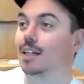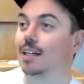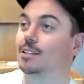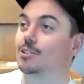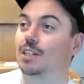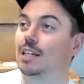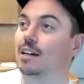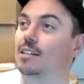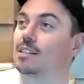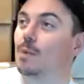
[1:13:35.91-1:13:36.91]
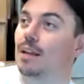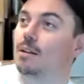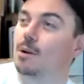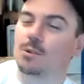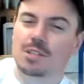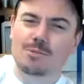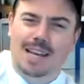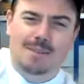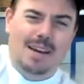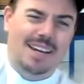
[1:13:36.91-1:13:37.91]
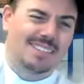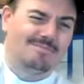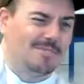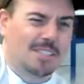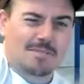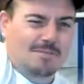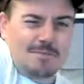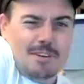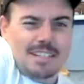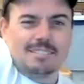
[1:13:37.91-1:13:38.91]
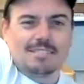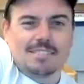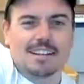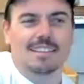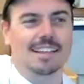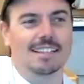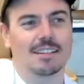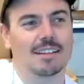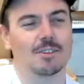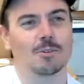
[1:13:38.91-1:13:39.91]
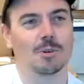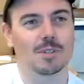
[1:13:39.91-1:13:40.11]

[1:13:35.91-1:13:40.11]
literally I was getting paid fucking nothing at all.